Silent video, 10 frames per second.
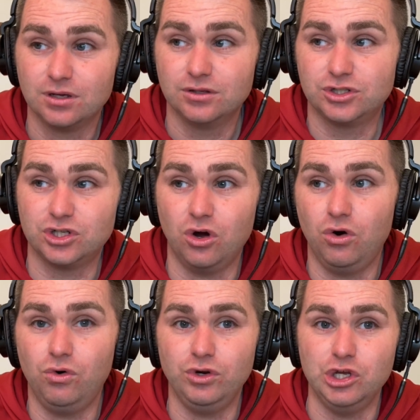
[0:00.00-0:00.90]

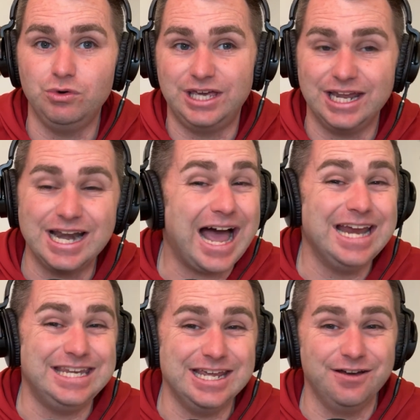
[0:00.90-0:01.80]
So you get an
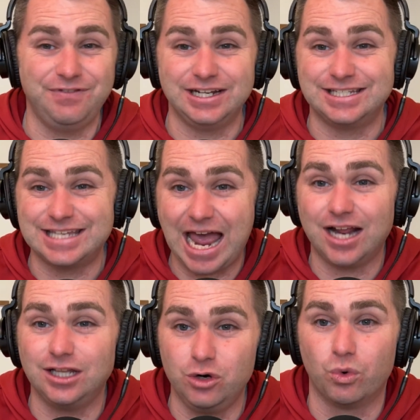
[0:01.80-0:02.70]
idea of
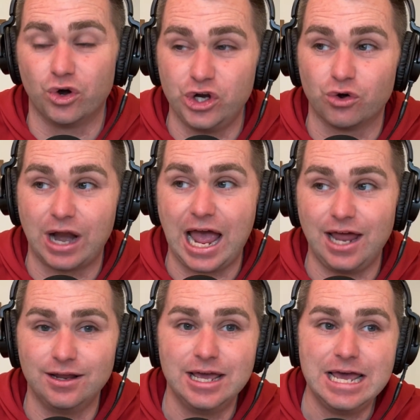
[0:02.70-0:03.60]
exactly where you're
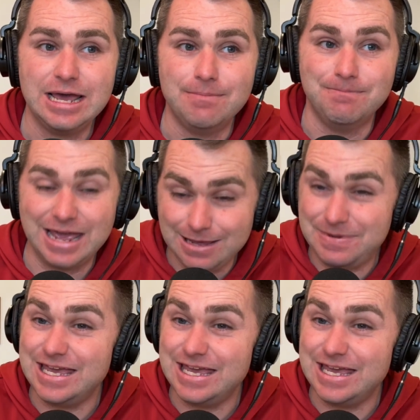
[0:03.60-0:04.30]
at, maybe